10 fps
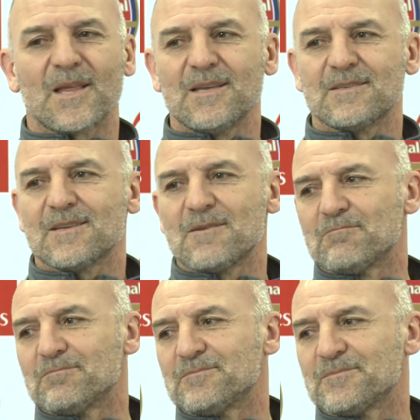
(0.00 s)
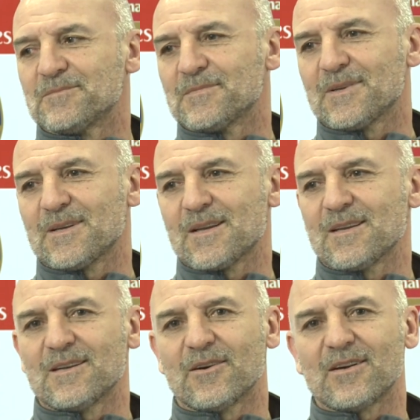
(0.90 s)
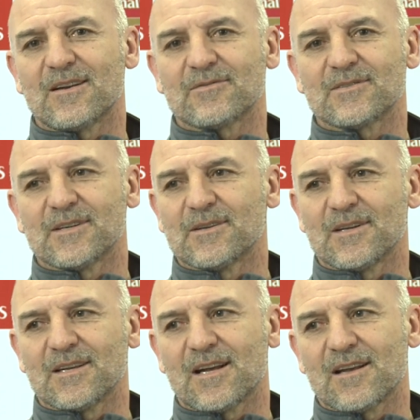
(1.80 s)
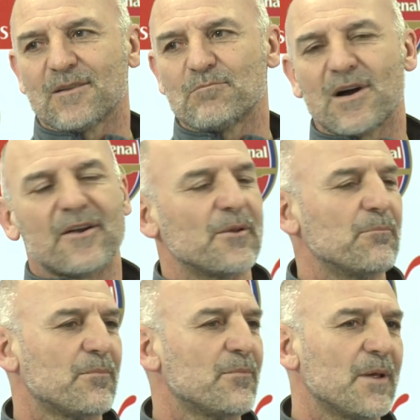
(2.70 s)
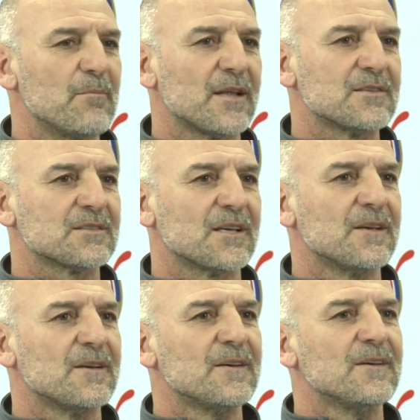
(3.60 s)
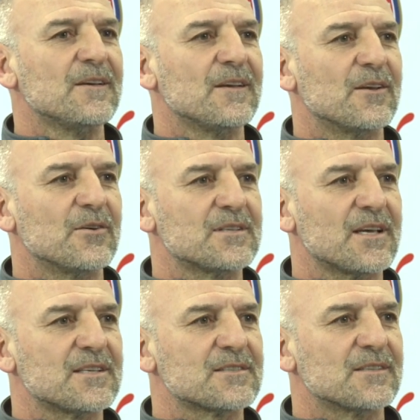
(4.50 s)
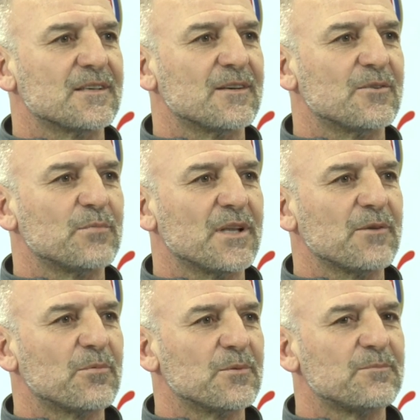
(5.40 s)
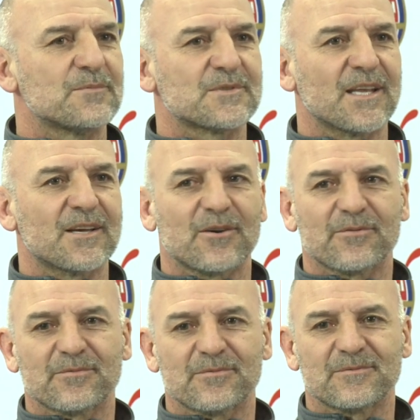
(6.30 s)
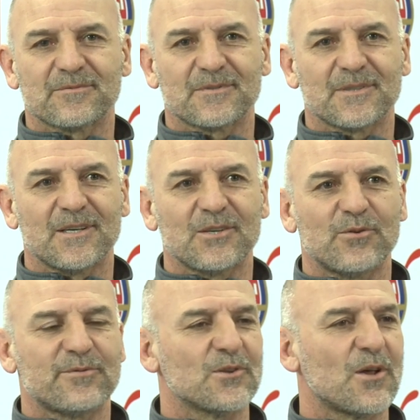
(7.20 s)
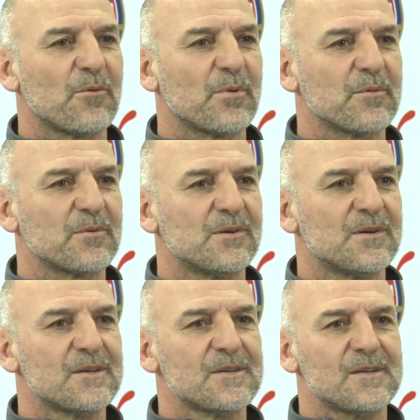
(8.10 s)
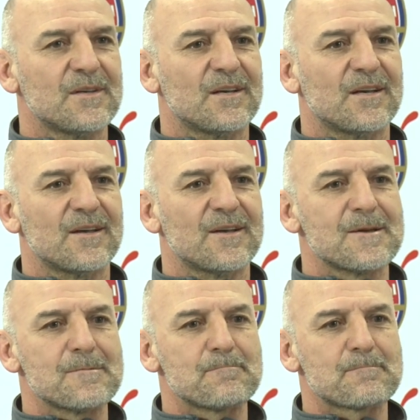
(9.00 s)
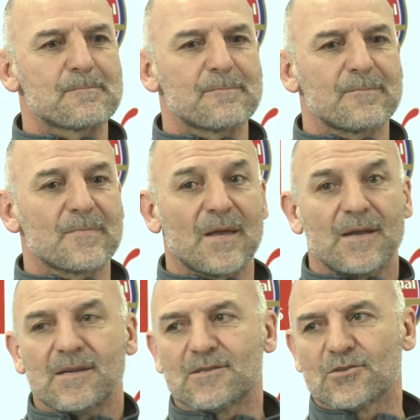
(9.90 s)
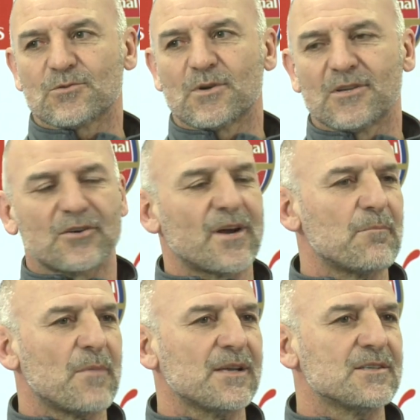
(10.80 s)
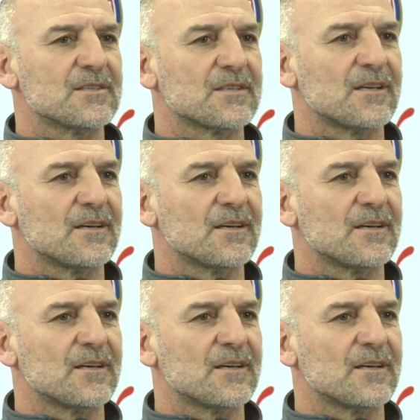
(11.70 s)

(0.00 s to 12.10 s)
He's, I admire him immensely. You know, he takes an unbelievable stick off an awful lot of people. And he's just one of the great managers.